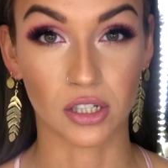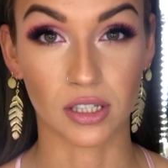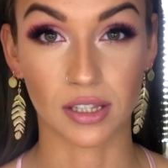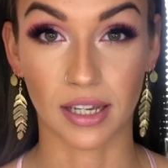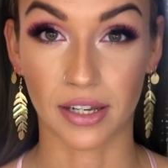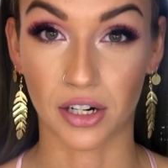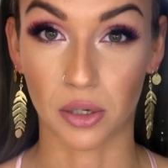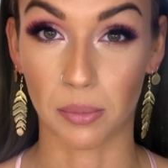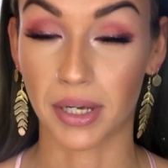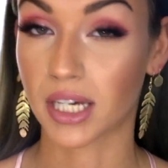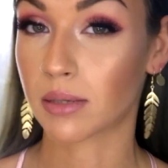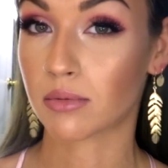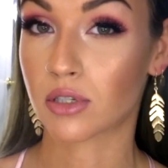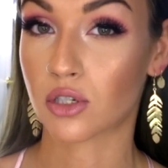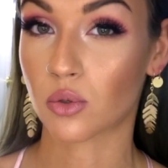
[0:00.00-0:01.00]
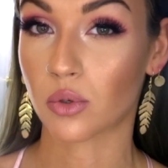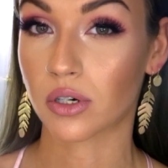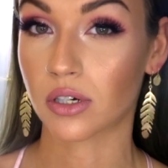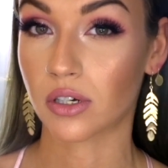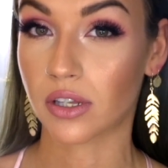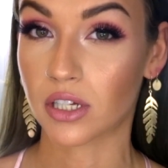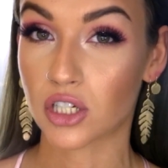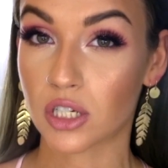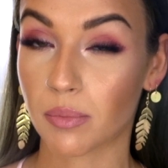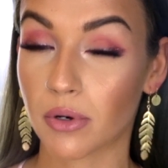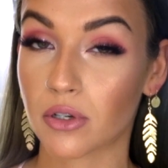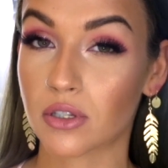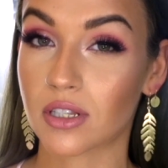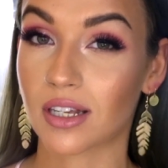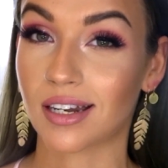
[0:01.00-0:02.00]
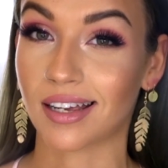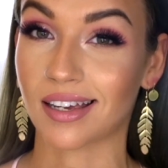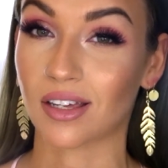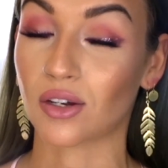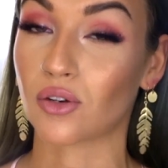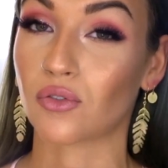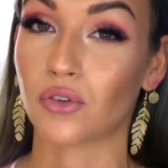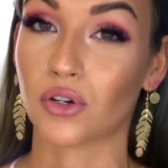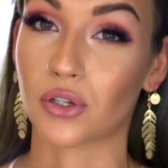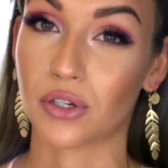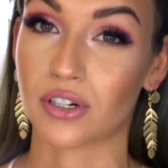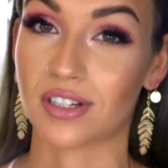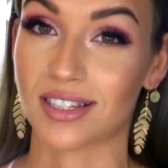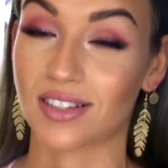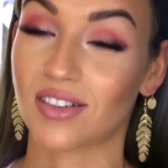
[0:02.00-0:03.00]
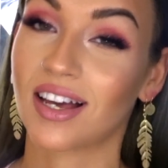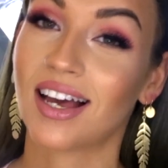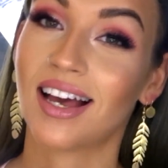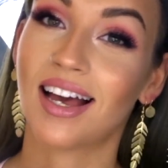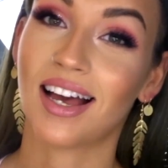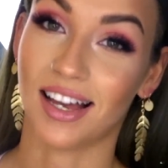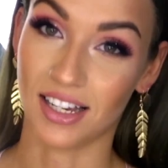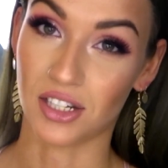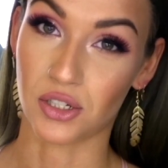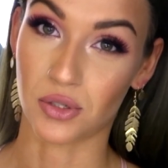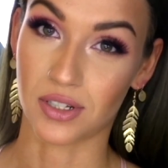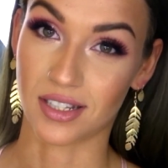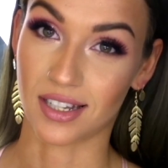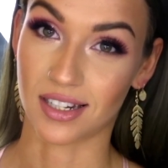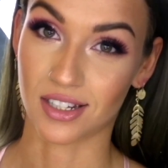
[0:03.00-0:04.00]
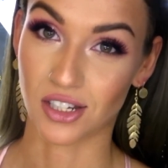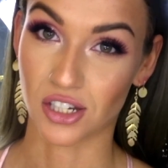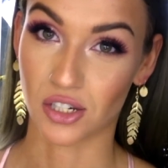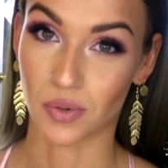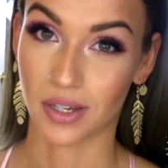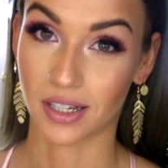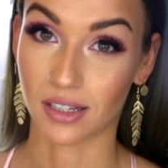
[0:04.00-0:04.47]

liner makeup tutorial that she posted and for New Year's Eve I too decided to do a